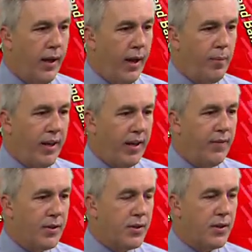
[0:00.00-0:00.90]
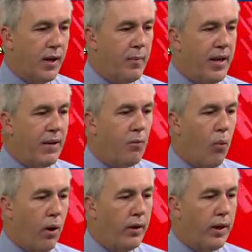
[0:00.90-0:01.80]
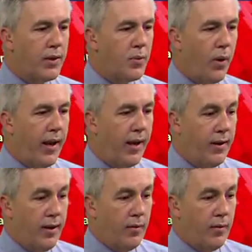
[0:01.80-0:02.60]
But again, this is going to be working its way,